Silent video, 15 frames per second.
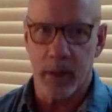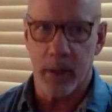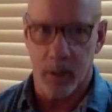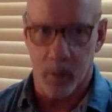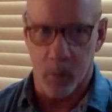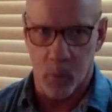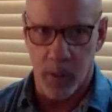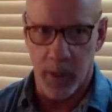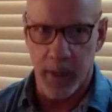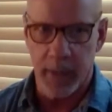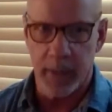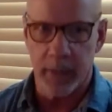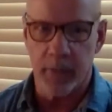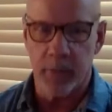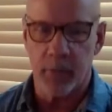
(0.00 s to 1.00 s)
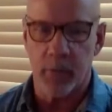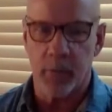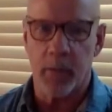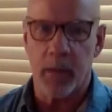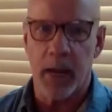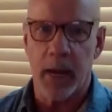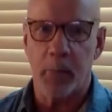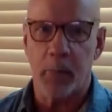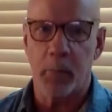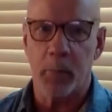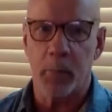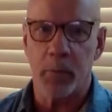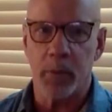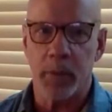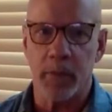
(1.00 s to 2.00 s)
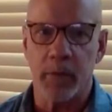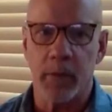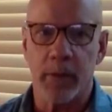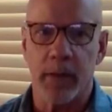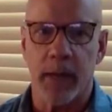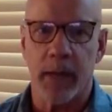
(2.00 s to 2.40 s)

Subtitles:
awaken from that, believing